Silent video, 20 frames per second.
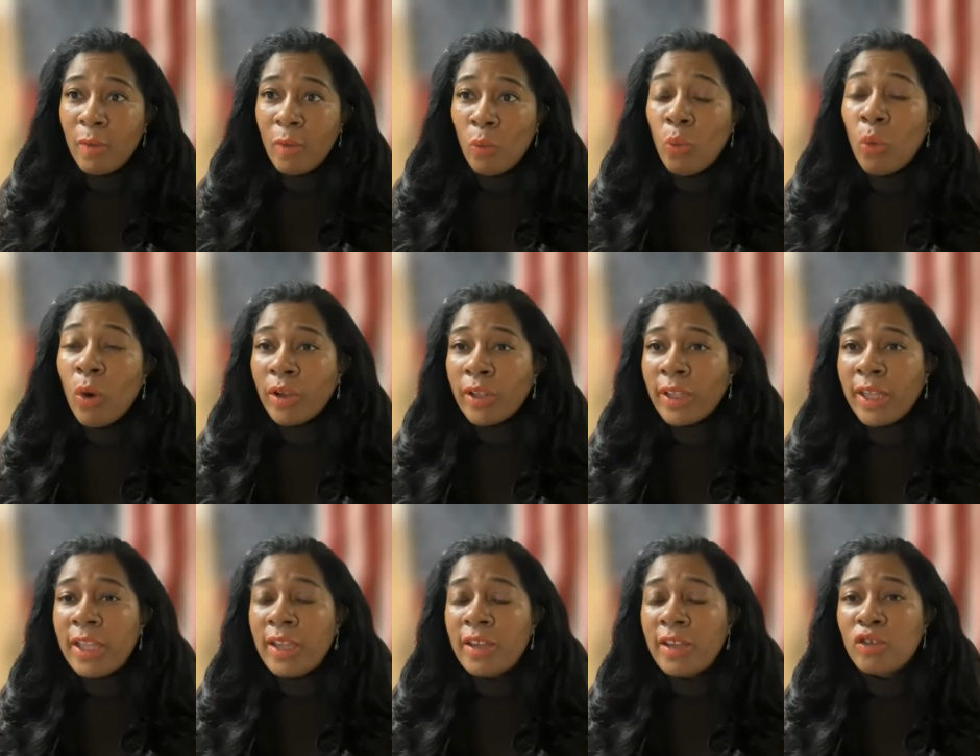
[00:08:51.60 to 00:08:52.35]

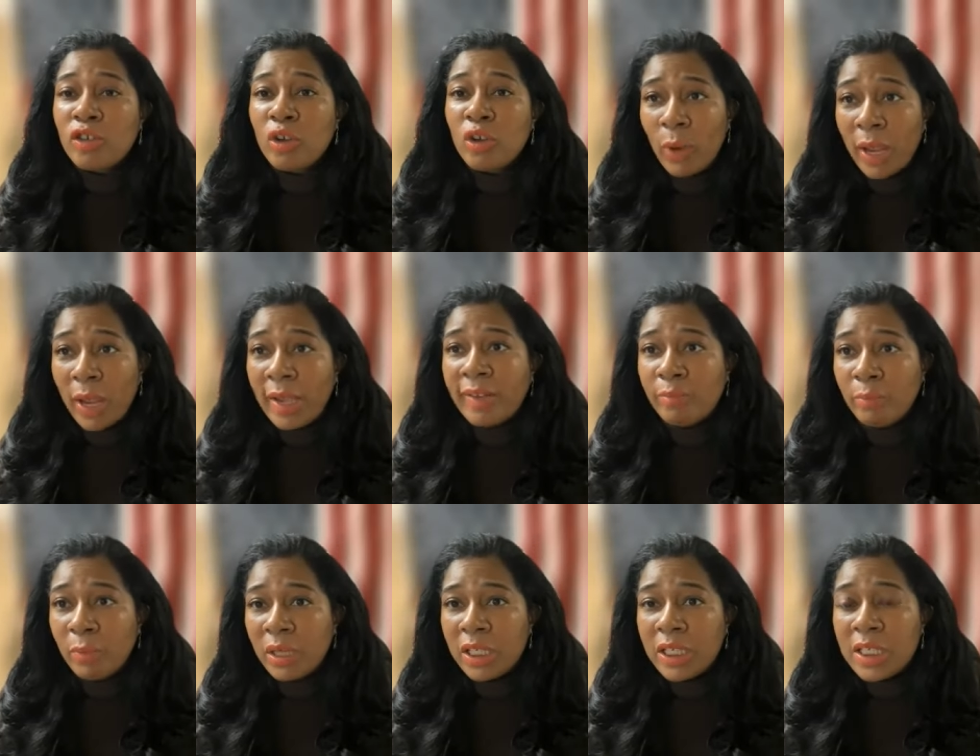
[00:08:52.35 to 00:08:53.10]
working to raise
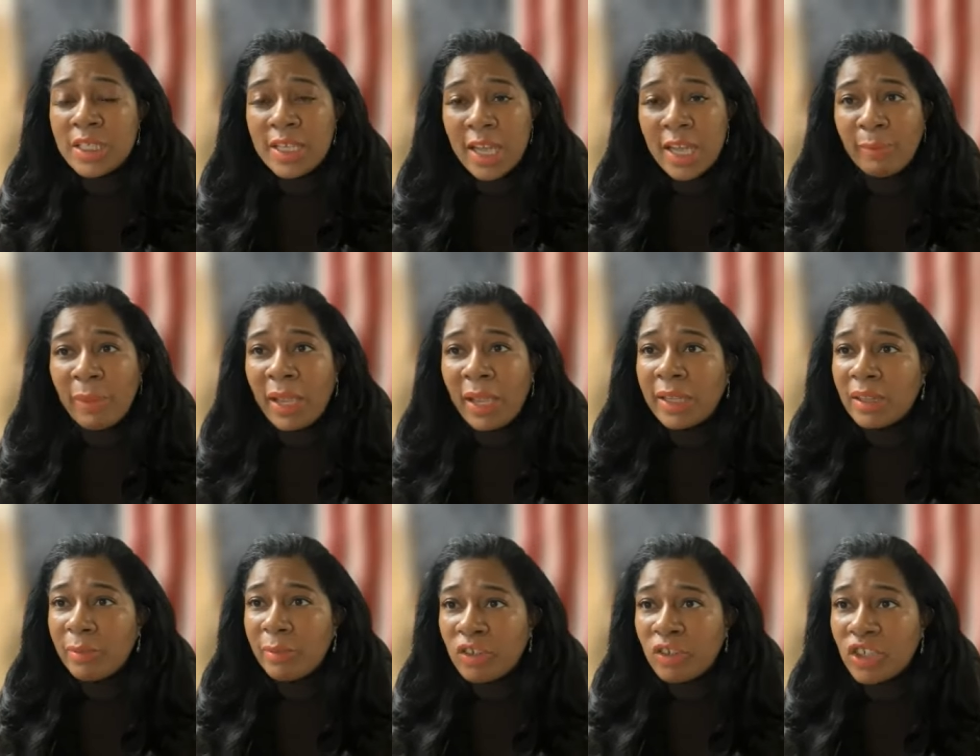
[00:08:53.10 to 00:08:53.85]
money to take
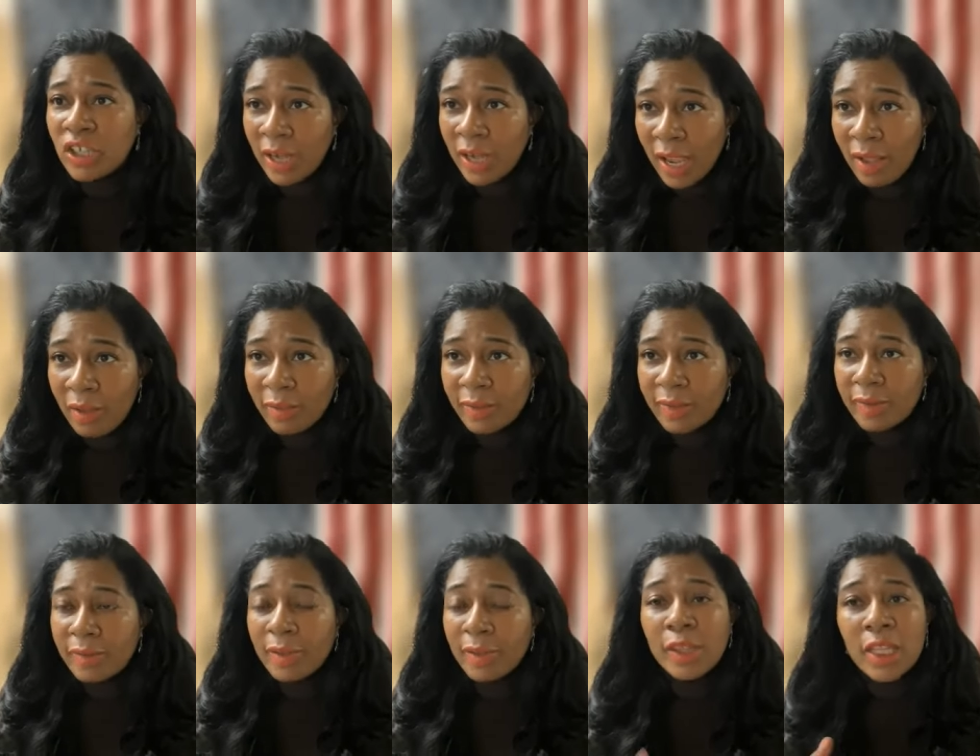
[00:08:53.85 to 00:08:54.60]
back the Michigan
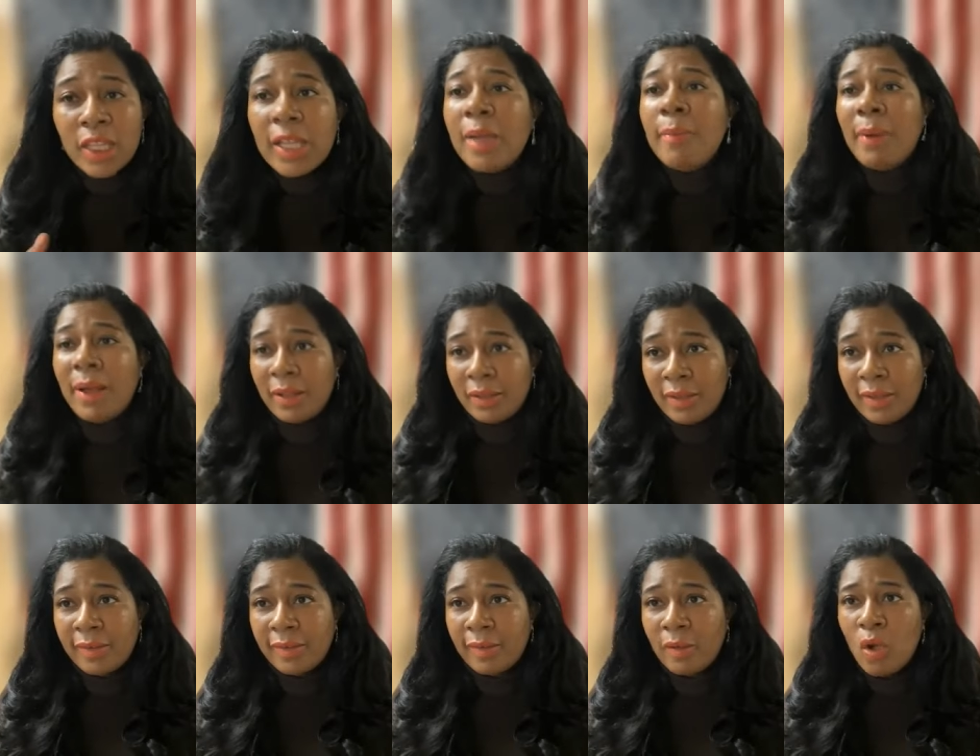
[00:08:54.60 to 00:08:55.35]
House. Now think about
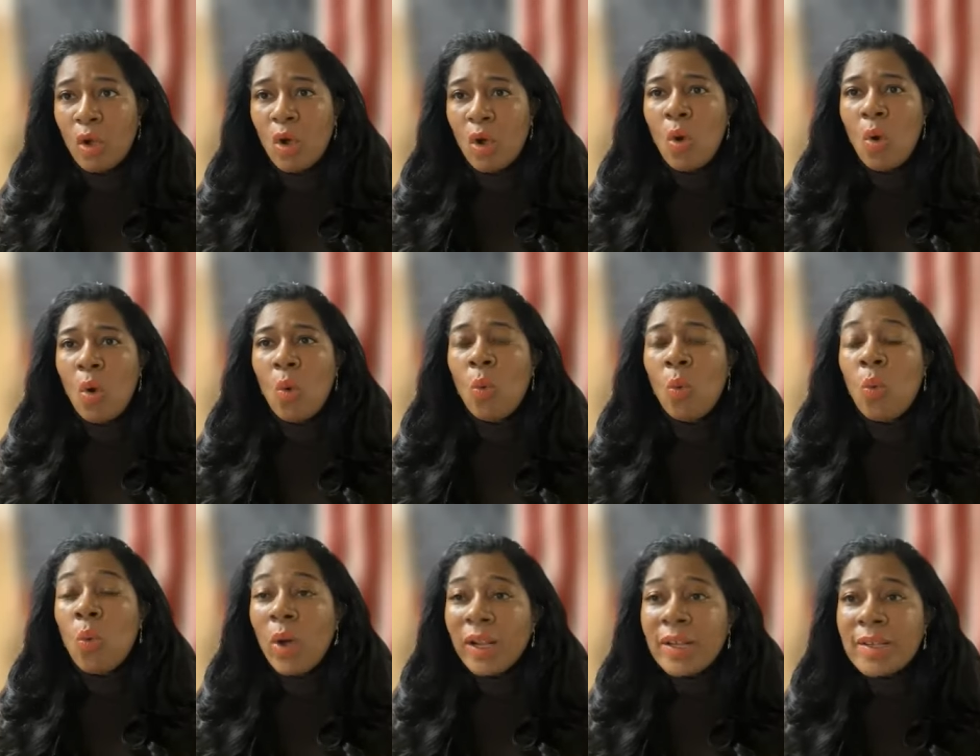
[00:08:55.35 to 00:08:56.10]
this.
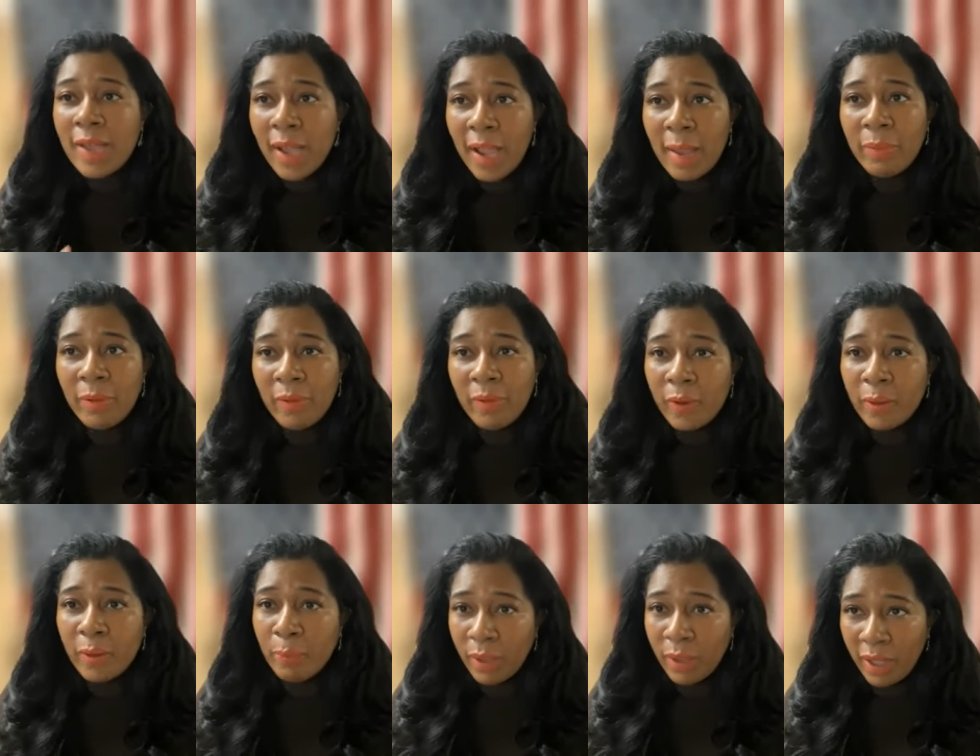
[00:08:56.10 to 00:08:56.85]
What type of
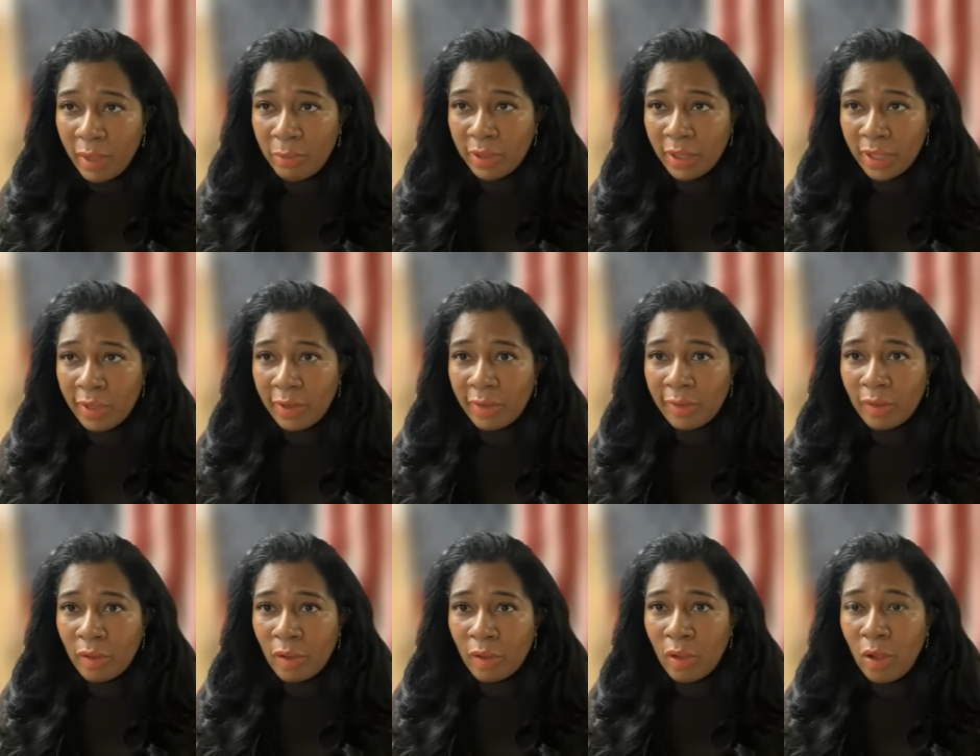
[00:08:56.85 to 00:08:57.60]

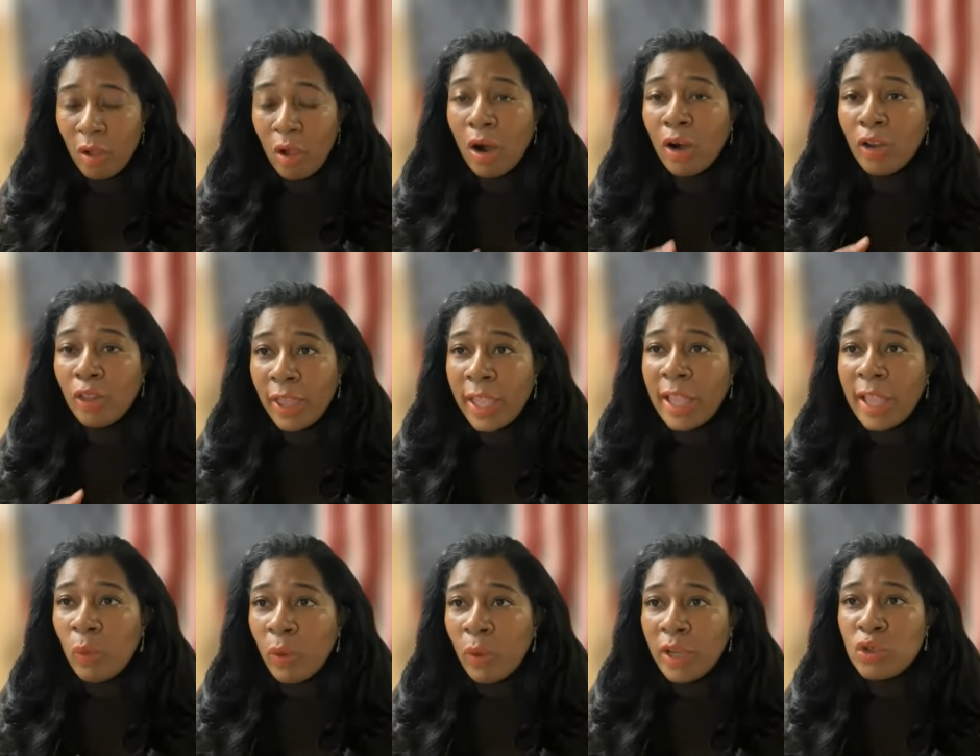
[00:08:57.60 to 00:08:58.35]
Republicans are they
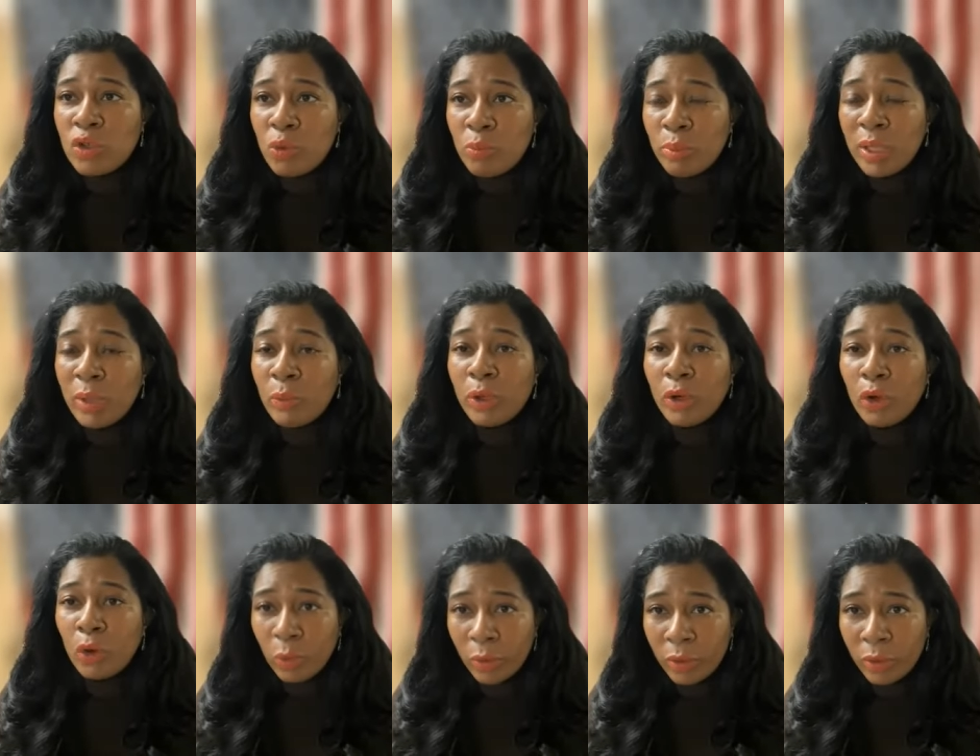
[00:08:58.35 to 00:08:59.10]
going to be
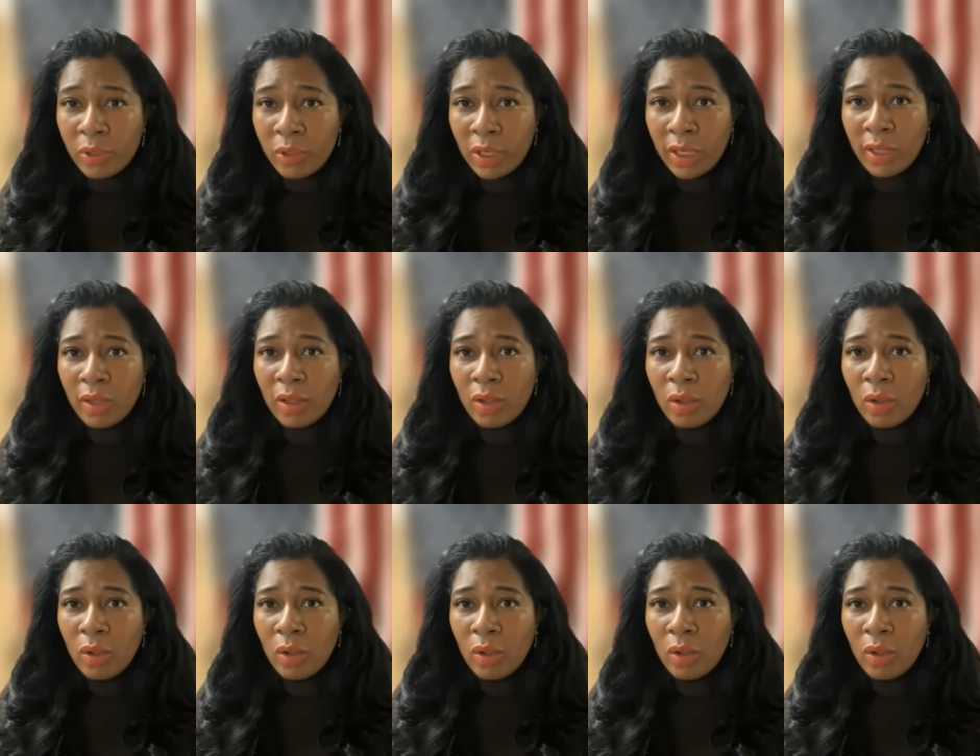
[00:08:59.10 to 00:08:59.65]
recruiting